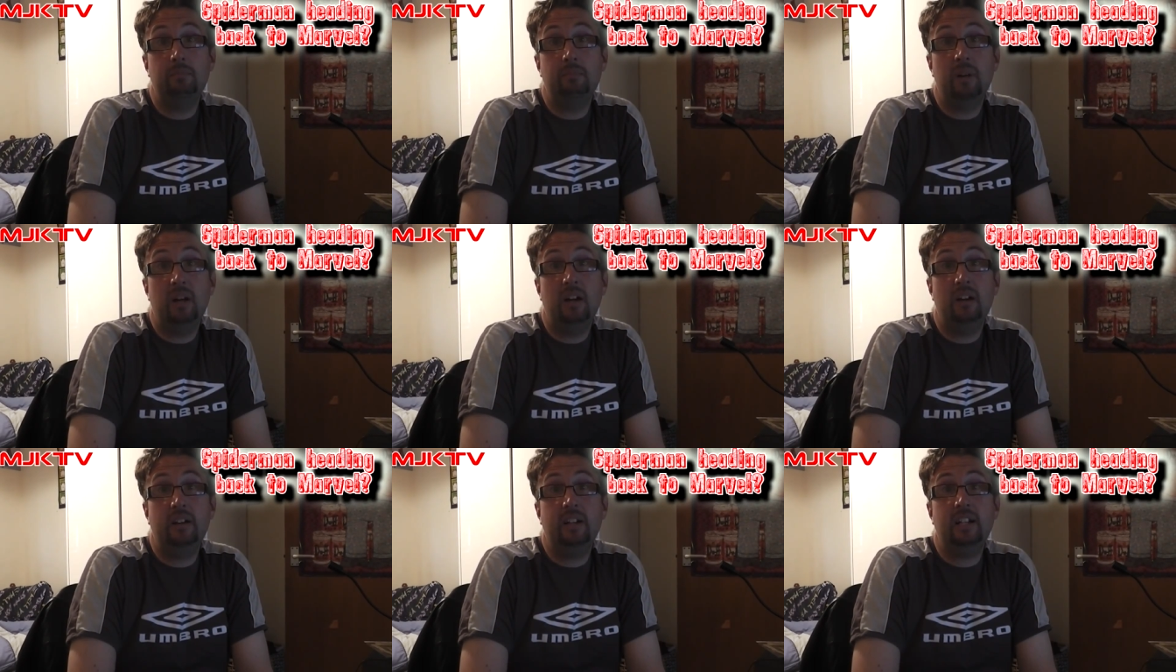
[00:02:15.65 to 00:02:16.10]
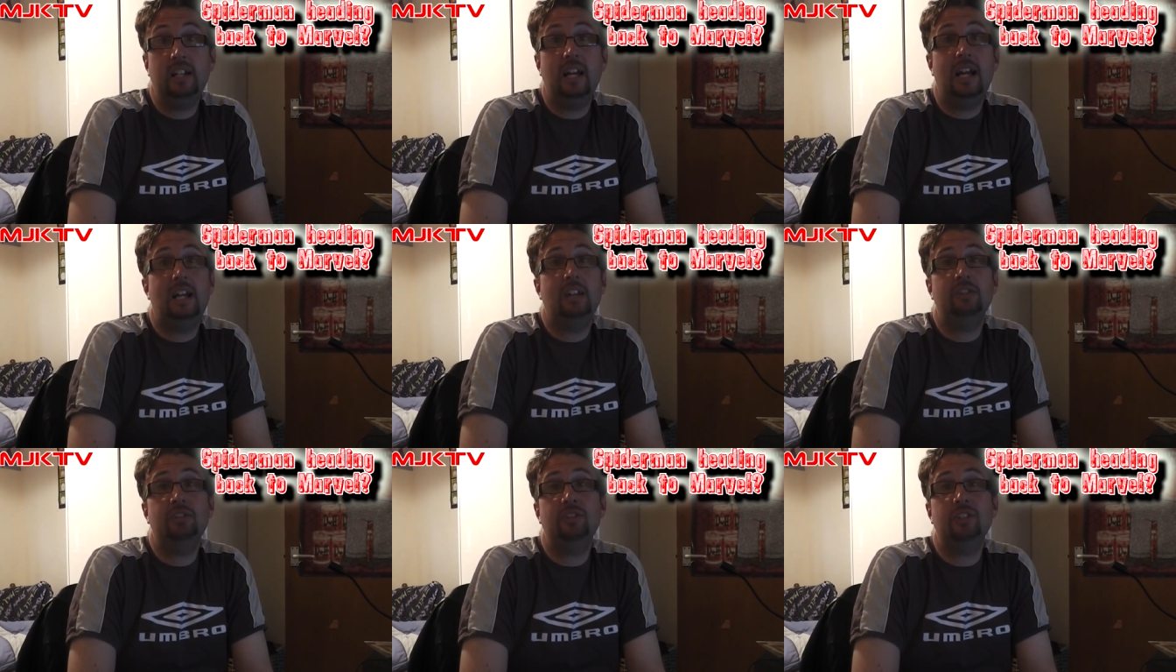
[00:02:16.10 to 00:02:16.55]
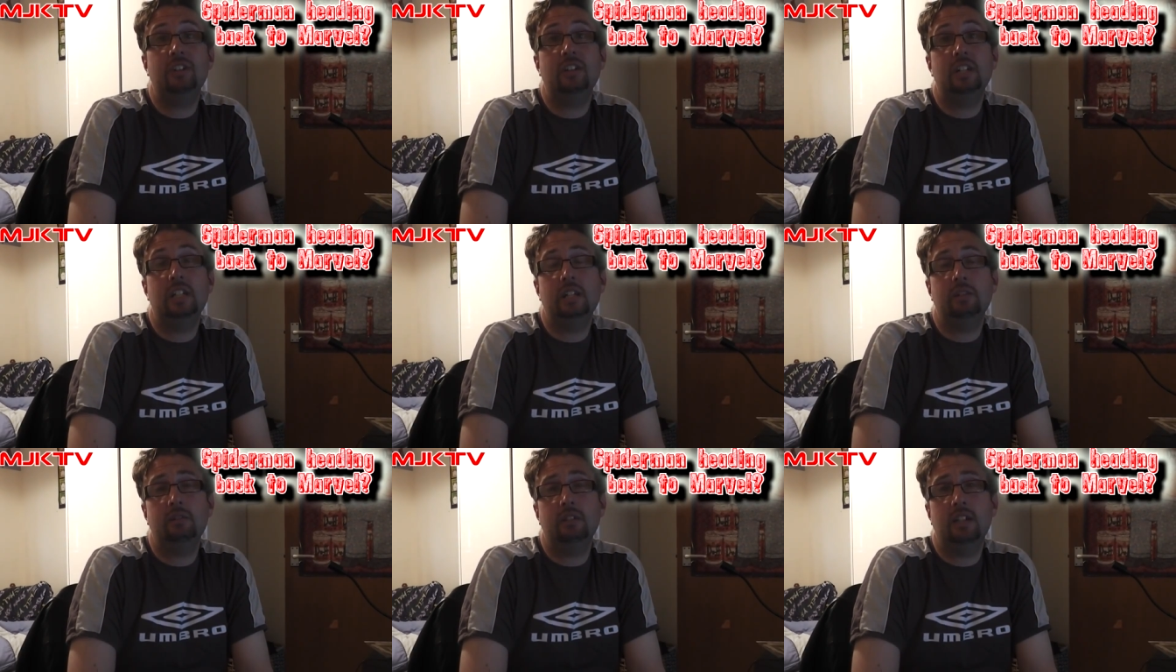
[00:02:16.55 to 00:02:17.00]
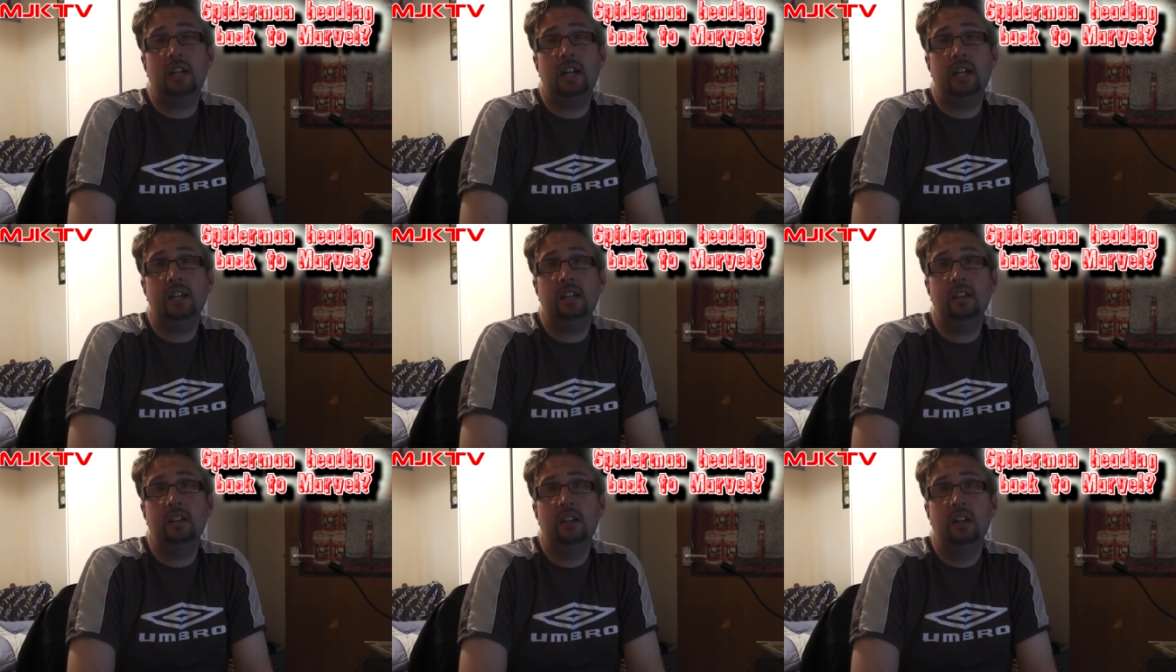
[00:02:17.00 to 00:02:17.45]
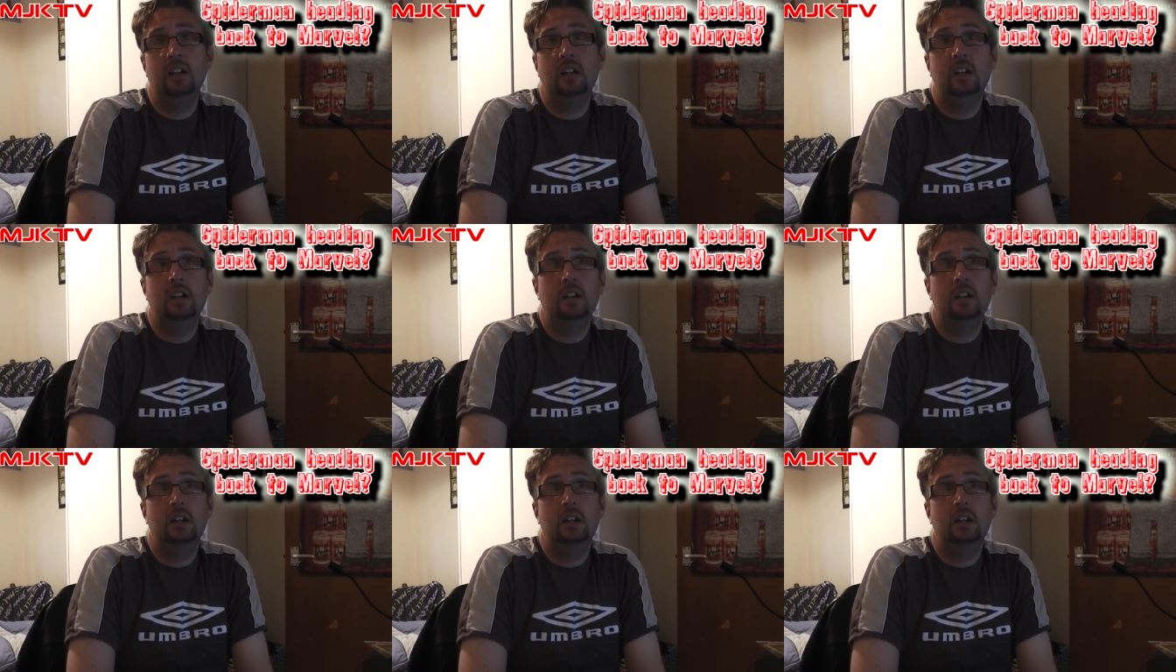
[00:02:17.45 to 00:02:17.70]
Apparently last year they were like